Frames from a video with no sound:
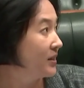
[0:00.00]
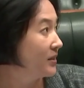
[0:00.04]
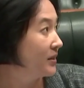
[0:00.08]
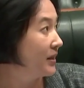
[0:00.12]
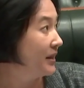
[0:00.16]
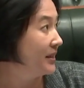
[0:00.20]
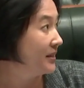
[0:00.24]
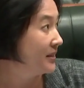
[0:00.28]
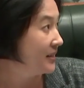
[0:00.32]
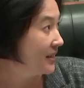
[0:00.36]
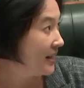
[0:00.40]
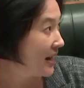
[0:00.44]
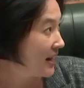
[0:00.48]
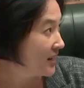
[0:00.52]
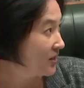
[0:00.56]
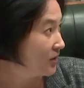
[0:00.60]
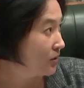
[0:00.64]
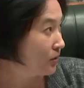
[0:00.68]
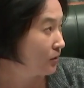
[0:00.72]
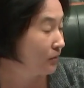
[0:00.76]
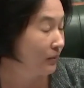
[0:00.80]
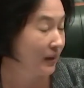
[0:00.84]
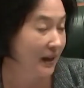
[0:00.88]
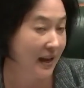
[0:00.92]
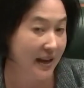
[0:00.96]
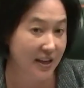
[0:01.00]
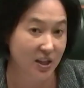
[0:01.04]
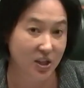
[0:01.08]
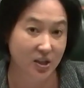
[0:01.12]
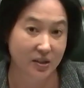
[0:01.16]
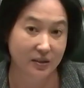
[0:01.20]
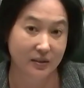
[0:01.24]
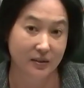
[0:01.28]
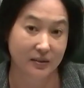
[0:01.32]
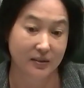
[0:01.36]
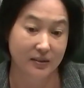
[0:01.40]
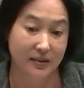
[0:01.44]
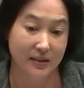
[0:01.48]
international
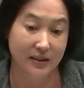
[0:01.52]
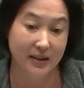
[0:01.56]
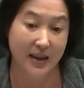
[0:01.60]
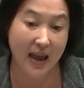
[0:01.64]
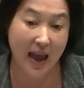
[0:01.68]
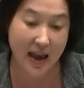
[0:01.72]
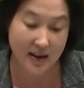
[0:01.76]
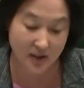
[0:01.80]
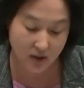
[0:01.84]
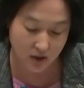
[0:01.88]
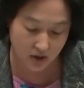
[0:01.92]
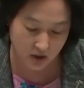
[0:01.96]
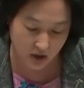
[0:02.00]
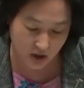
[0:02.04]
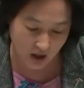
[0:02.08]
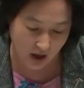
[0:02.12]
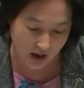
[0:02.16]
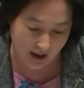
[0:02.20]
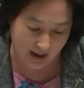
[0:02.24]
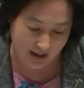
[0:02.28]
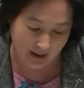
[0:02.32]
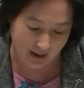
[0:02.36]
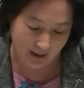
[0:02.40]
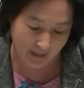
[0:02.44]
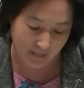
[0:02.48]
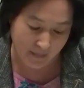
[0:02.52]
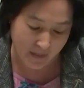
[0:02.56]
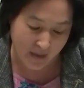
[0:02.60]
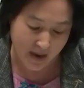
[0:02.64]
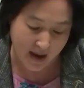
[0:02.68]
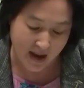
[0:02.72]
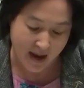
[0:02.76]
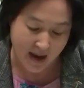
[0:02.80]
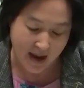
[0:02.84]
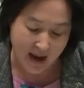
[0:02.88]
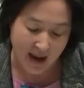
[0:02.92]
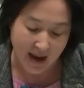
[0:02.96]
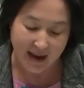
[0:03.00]
relations and to China.
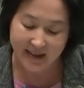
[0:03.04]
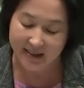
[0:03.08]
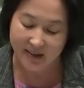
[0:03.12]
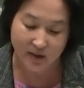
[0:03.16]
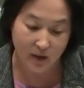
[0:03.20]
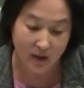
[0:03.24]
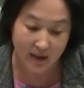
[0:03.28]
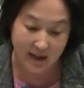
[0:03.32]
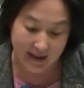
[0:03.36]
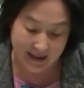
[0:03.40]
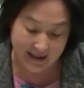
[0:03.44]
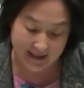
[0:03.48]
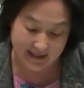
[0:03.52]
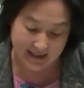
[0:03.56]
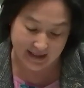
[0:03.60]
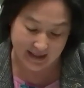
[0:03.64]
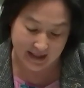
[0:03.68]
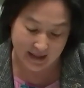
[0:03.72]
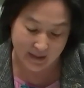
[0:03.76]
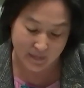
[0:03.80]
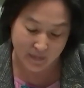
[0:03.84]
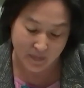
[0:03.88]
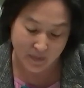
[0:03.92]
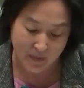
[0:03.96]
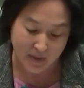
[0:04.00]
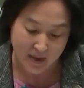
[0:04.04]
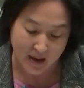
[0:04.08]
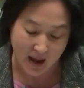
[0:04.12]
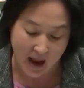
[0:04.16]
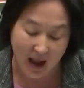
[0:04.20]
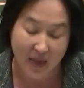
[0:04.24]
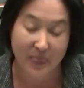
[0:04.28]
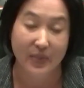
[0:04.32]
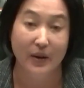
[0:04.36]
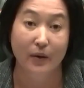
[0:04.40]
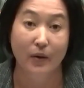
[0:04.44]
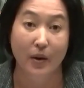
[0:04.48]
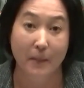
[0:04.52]
It's not easy,
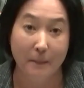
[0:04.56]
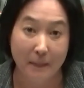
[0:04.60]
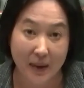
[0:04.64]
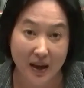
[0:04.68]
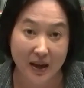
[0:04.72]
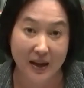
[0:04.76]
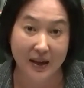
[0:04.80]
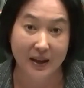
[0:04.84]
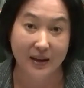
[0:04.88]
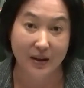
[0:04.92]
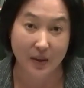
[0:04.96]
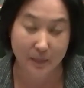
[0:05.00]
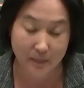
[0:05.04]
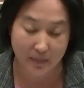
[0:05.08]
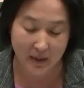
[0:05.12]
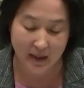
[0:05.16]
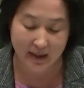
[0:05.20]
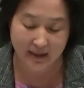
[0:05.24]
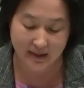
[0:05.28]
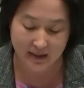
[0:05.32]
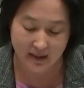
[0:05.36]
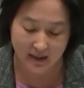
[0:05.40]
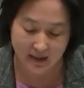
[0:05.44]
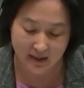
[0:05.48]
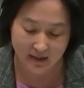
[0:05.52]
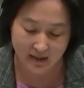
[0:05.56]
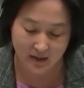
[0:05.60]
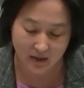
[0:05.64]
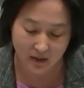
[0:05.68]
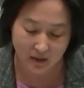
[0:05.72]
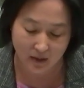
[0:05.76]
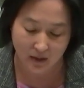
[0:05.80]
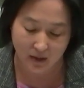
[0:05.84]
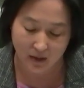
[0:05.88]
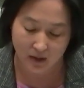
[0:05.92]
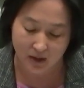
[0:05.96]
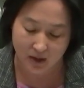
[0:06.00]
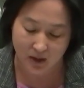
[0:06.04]
and there are many complexities to
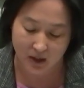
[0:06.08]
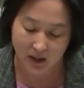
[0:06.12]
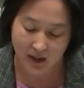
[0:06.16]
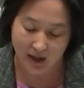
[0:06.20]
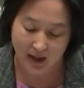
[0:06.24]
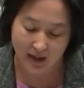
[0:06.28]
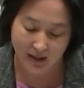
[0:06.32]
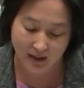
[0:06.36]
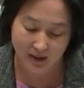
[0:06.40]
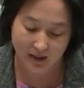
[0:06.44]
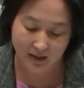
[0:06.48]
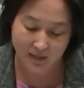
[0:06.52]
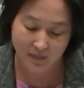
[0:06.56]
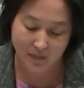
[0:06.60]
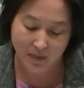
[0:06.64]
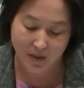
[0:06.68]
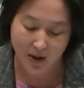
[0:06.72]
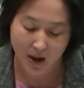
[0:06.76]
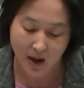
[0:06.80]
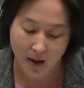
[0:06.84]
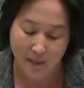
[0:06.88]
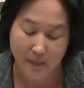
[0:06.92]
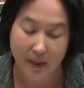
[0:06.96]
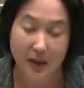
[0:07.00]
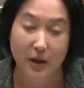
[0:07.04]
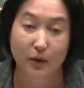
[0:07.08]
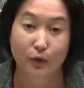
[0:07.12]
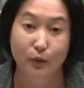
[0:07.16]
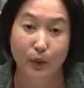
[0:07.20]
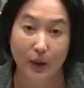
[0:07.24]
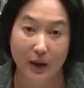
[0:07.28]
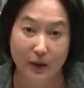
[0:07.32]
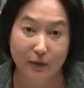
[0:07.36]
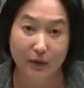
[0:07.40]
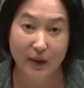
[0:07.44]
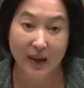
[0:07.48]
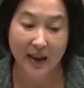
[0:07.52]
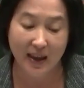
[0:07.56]
negotiate, but if
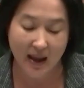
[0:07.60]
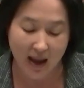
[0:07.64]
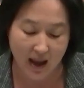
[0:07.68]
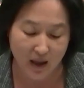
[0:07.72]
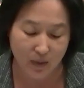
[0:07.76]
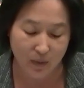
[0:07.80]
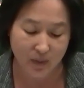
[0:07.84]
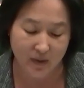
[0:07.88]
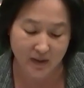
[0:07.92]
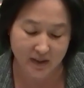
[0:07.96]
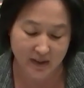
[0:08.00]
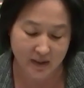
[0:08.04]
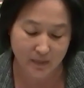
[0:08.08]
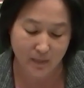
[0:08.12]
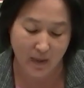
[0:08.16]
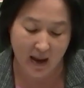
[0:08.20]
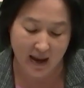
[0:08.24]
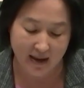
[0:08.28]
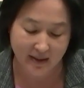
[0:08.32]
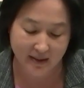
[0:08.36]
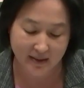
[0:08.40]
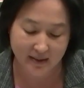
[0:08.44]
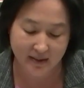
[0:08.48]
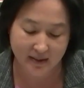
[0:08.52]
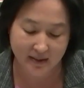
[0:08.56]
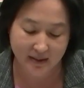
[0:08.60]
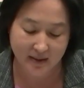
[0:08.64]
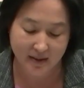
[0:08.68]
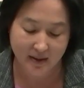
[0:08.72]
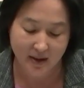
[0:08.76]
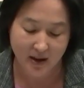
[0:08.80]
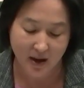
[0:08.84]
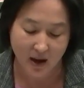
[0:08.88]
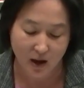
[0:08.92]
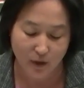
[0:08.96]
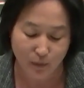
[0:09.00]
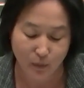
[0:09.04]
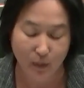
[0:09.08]
we vacate this space,
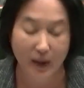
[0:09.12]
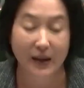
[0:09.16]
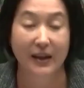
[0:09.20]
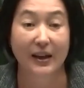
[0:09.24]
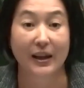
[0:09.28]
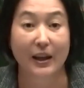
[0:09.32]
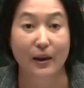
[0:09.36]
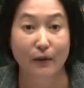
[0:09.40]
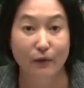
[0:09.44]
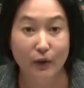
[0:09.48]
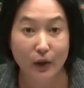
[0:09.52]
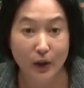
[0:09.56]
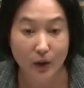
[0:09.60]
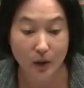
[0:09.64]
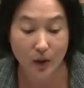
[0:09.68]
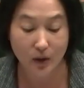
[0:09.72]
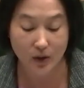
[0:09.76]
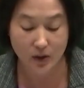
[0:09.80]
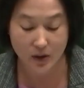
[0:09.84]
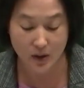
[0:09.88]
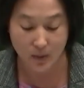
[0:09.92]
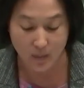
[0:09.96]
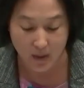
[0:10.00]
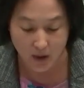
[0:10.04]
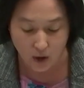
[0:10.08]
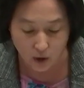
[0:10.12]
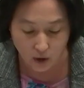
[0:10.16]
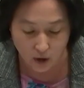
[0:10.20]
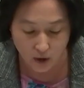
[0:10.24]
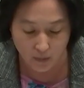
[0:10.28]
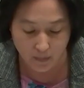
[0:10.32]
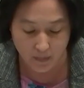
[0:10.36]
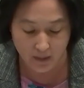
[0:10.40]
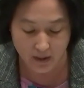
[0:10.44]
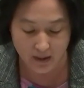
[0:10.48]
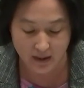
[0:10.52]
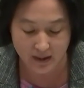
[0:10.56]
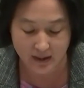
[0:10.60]
if we leave it to be
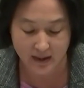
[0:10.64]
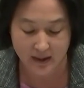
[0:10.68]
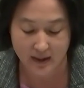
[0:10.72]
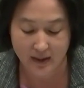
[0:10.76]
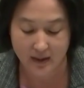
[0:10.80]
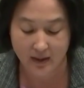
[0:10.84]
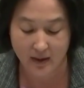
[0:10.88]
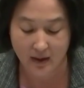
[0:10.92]
open